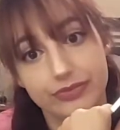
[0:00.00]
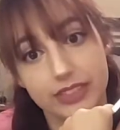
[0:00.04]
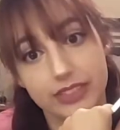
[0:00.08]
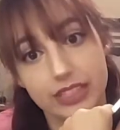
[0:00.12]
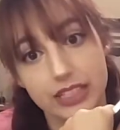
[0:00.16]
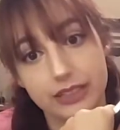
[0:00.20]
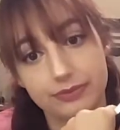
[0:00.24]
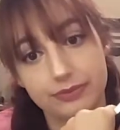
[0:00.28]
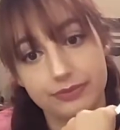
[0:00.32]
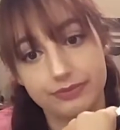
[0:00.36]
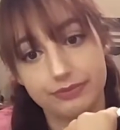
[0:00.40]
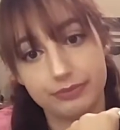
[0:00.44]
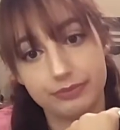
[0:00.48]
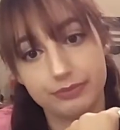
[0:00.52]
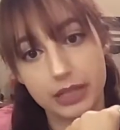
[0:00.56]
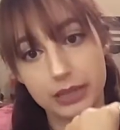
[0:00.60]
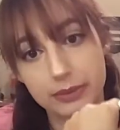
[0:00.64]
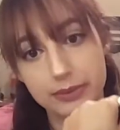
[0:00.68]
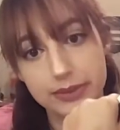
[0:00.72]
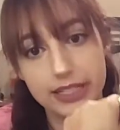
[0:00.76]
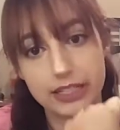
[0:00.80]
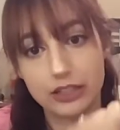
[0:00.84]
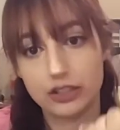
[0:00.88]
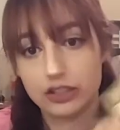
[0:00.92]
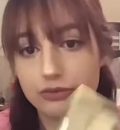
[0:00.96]
See,
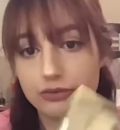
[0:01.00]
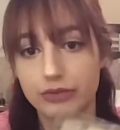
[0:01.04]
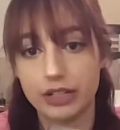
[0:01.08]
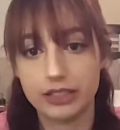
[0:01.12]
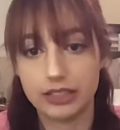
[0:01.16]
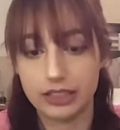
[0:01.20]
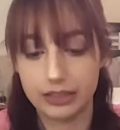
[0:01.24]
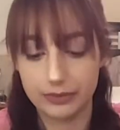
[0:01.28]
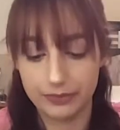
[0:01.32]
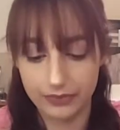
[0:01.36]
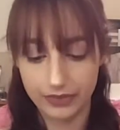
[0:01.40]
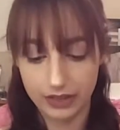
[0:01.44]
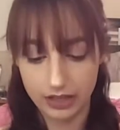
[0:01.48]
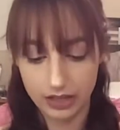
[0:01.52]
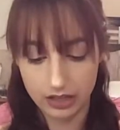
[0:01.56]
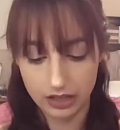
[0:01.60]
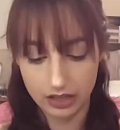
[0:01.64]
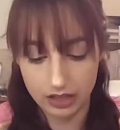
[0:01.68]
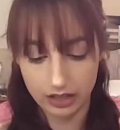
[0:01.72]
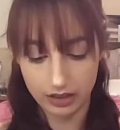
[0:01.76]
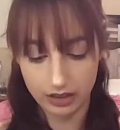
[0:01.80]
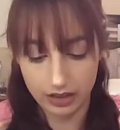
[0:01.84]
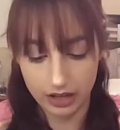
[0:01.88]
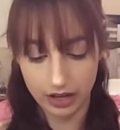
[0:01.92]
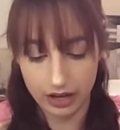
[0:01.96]
pigmentation right there.
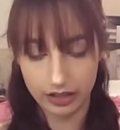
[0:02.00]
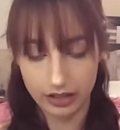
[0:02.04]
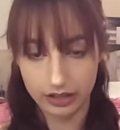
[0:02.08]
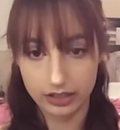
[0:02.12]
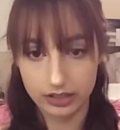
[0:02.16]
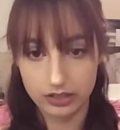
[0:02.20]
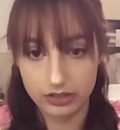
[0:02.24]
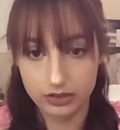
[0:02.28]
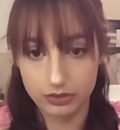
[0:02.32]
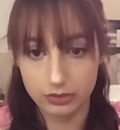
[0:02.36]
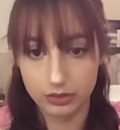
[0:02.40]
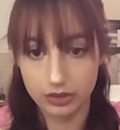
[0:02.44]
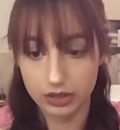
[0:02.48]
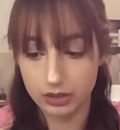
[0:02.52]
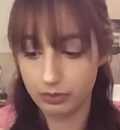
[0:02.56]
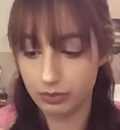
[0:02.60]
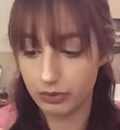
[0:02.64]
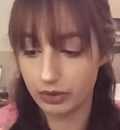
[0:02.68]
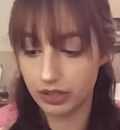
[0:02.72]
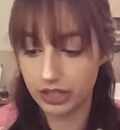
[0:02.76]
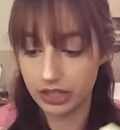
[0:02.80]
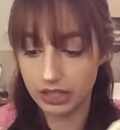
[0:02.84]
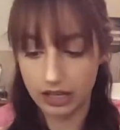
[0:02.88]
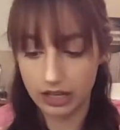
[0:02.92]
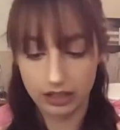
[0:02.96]
The highlights are really
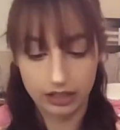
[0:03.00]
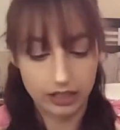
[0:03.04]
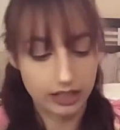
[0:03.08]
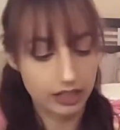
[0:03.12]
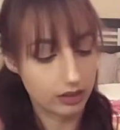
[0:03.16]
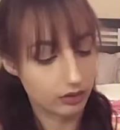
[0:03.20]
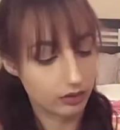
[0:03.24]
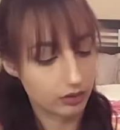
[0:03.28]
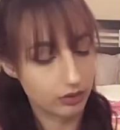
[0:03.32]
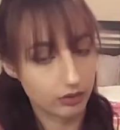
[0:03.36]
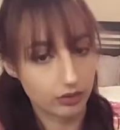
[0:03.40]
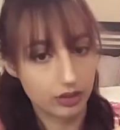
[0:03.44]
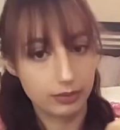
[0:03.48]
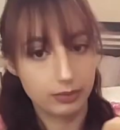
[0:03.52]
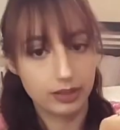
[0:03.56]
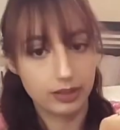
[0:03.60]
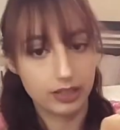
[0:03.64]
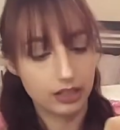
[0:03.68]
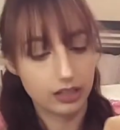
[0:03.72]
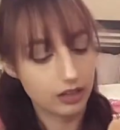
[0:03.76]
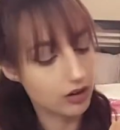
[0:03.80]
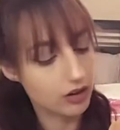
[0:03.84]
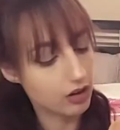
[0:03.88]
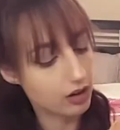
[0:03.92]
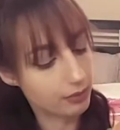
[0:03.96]
pretty. I like how creamy
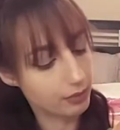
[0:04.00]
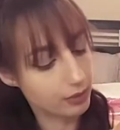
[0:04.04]
they are.